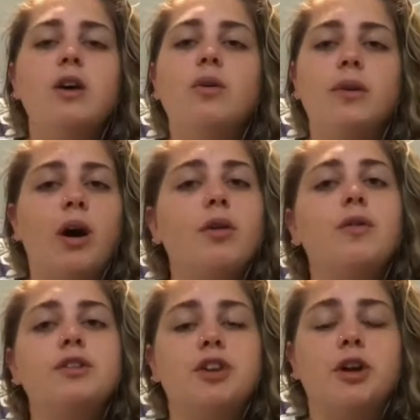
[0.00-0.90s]
We all know
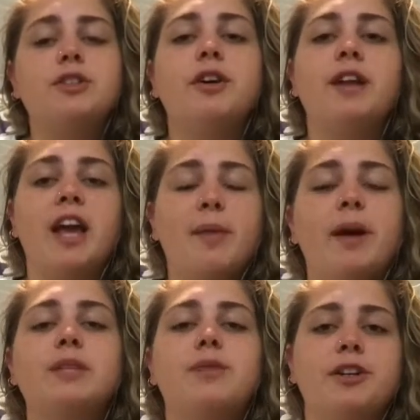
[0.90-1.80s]
that sharks are an
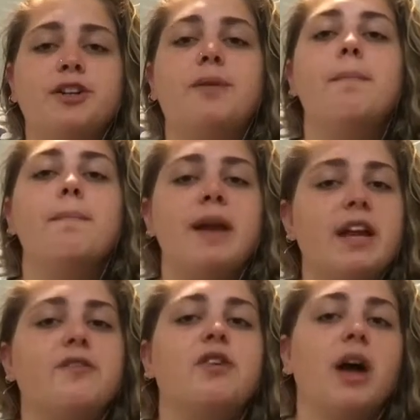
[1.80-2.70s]
apex predator
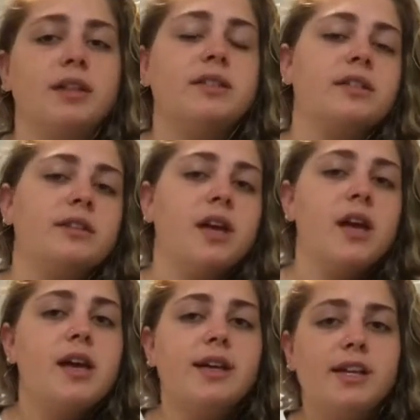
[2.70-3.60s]
made for hunting.
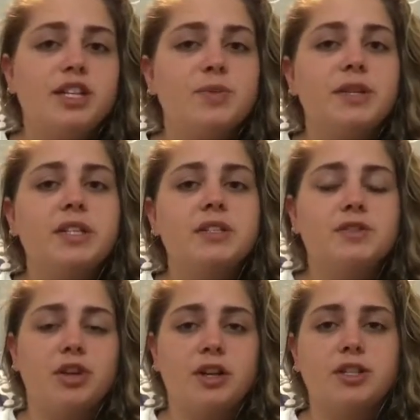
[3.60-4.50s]
Each species of
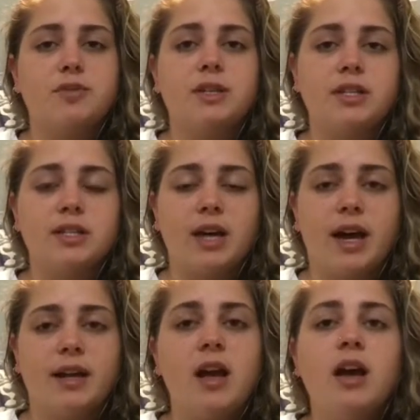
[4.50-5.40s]
shark's unique
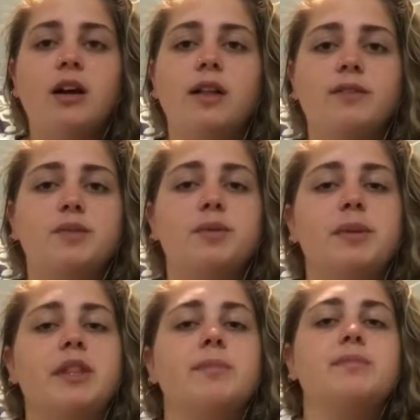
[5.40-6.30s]
design allows them
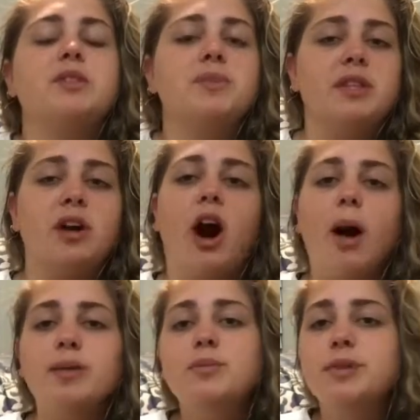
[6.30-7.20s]
to be the
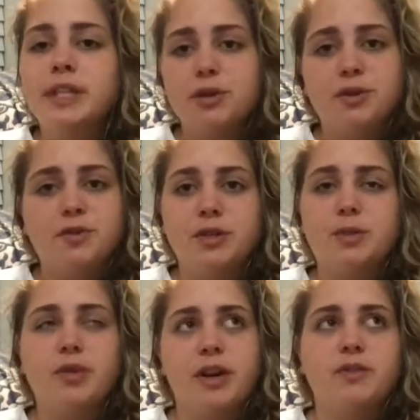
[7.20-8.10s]
optimal killer for
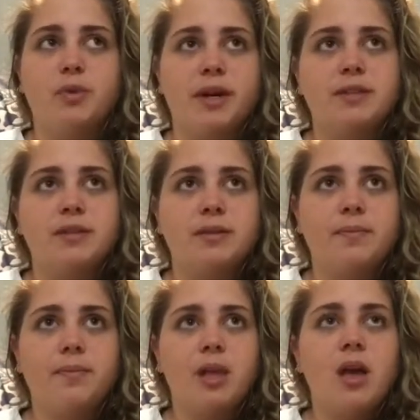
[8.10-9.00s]
its prey of choice.
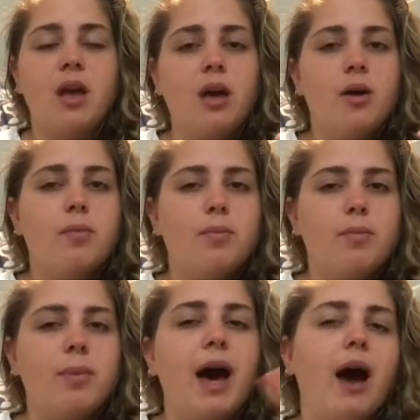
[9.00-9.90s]

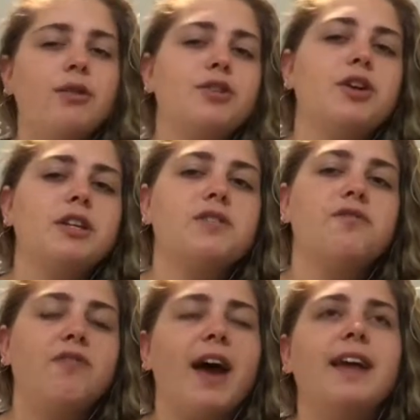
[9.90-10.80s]
But how do sharks
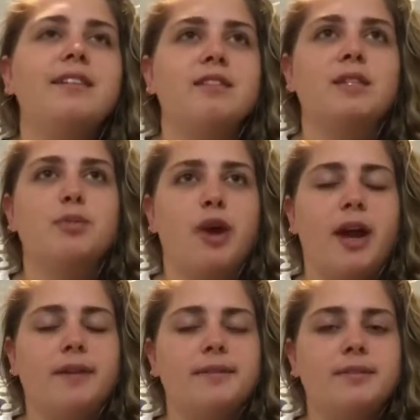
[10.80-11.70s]
find this prey?